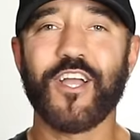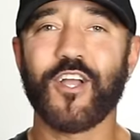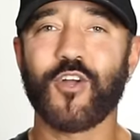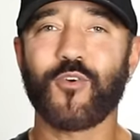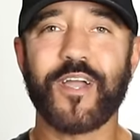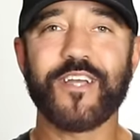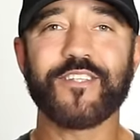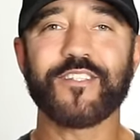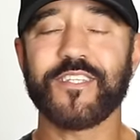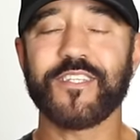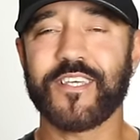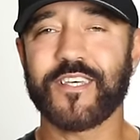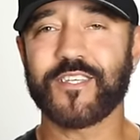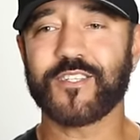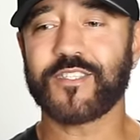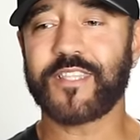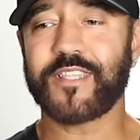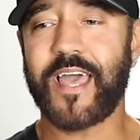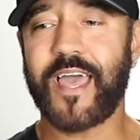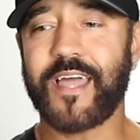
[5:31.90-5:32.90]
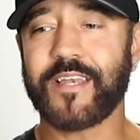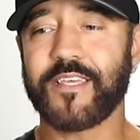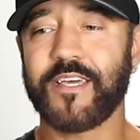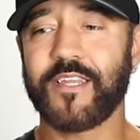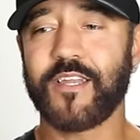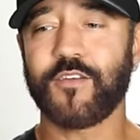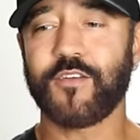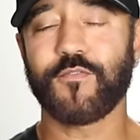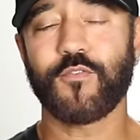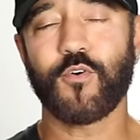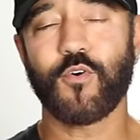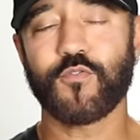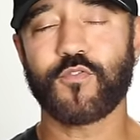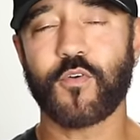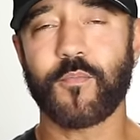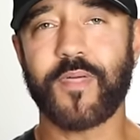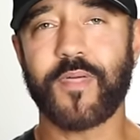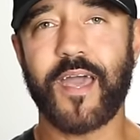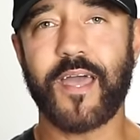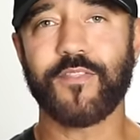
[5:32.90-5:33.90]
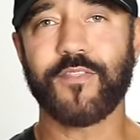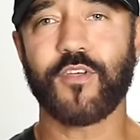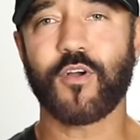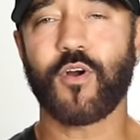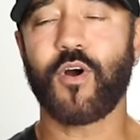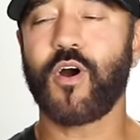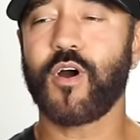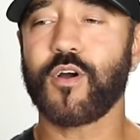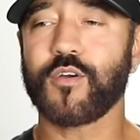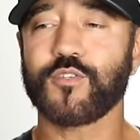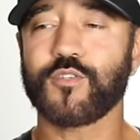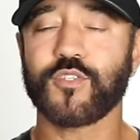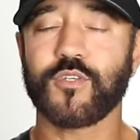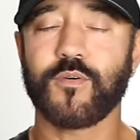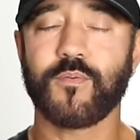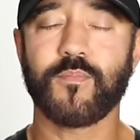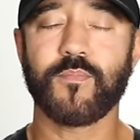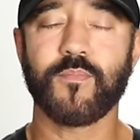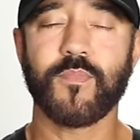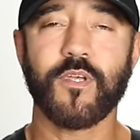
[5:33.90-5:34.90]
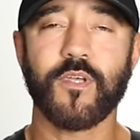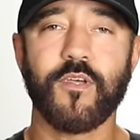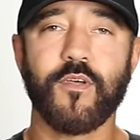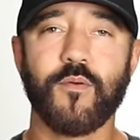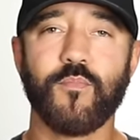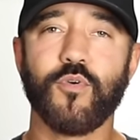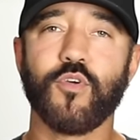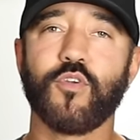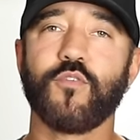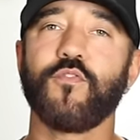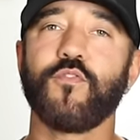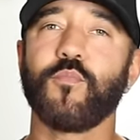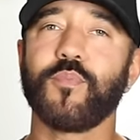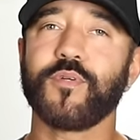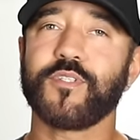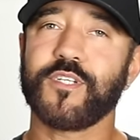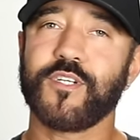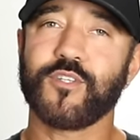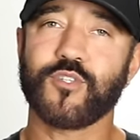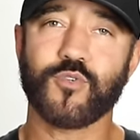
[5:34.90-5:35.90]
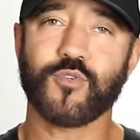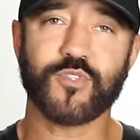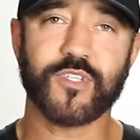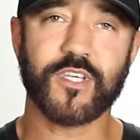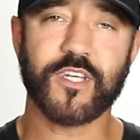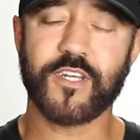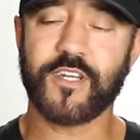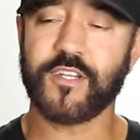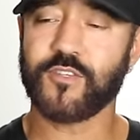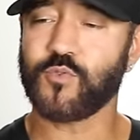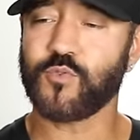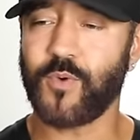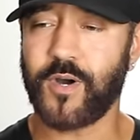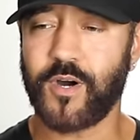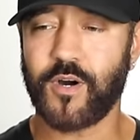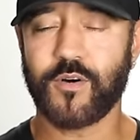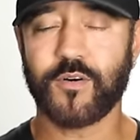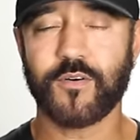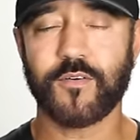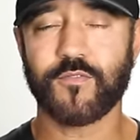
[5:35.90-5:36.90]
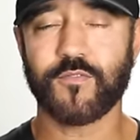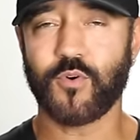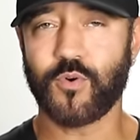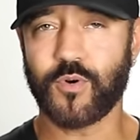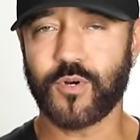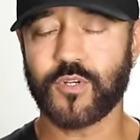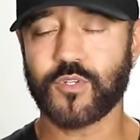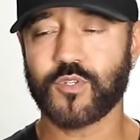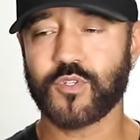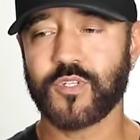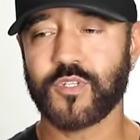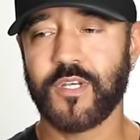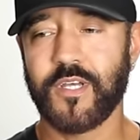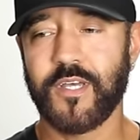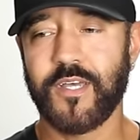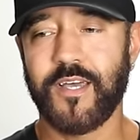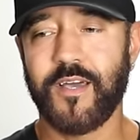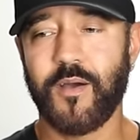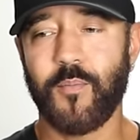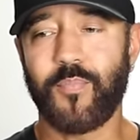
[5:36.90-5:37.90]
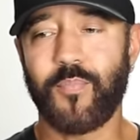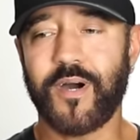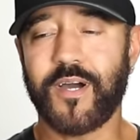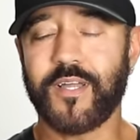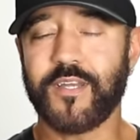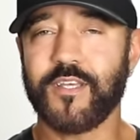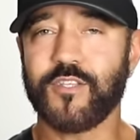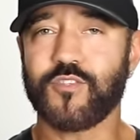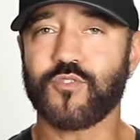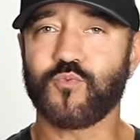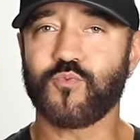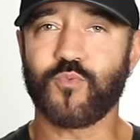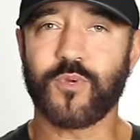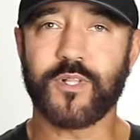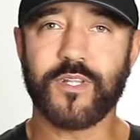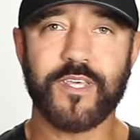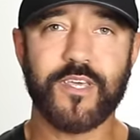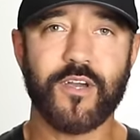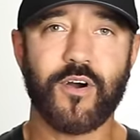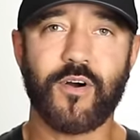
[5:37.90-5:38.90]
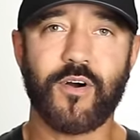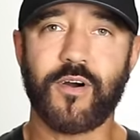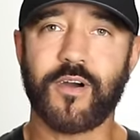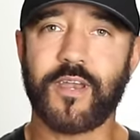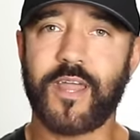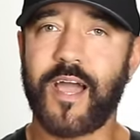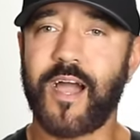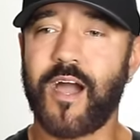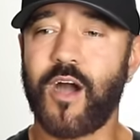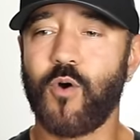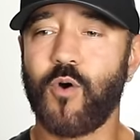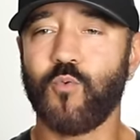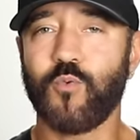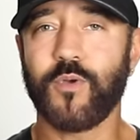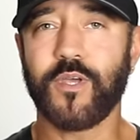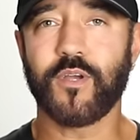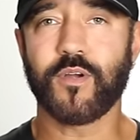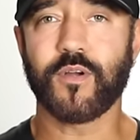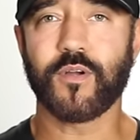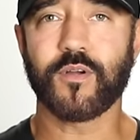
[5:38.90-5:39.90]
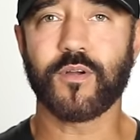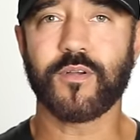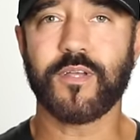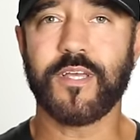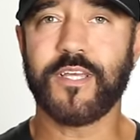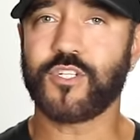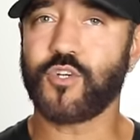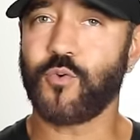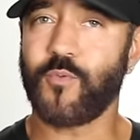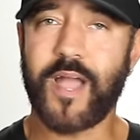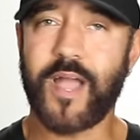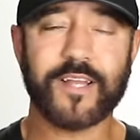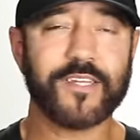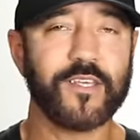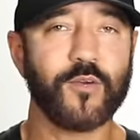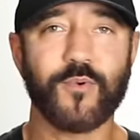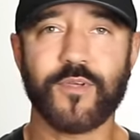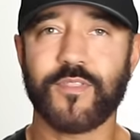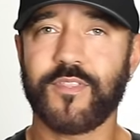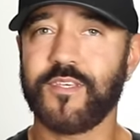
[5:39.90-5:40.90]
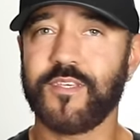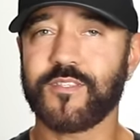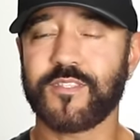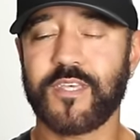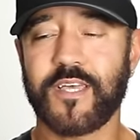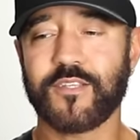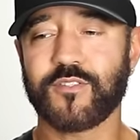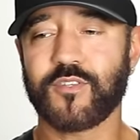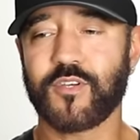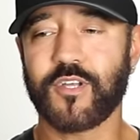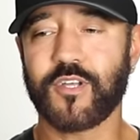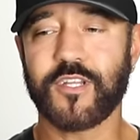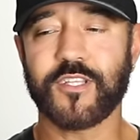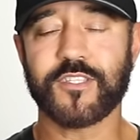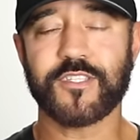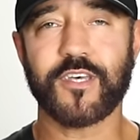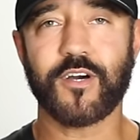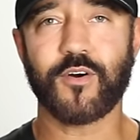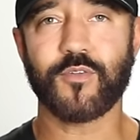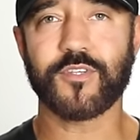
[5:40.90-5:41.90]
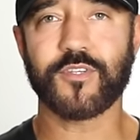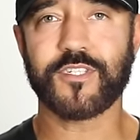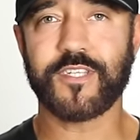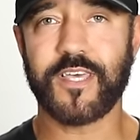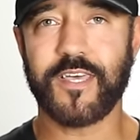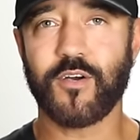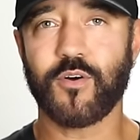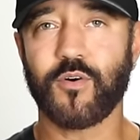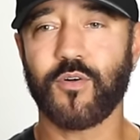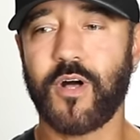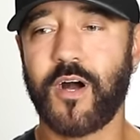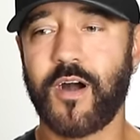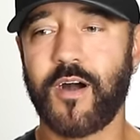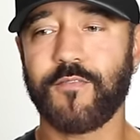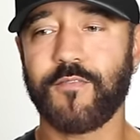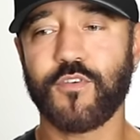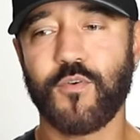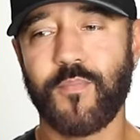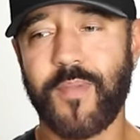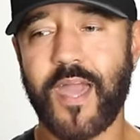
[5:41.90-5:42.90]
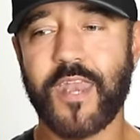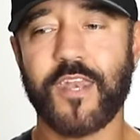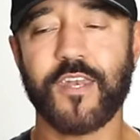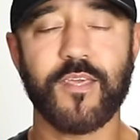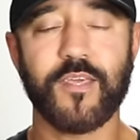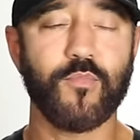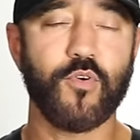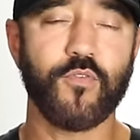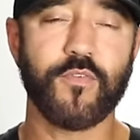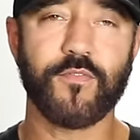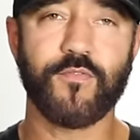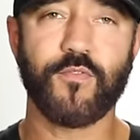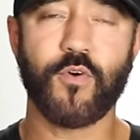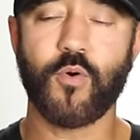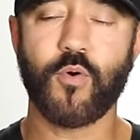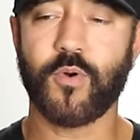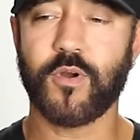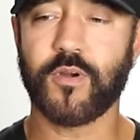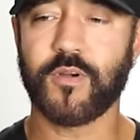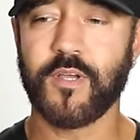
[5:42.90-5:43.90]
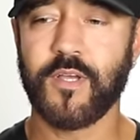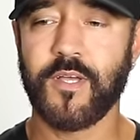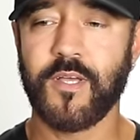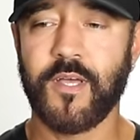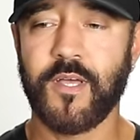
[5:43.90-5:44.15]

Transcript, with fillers: craziness that can unfold from that, there are some beautiful potentials in it as well, of course. But it's really on how we're interacting with these things that are going to tell the tale of humanity moving forward.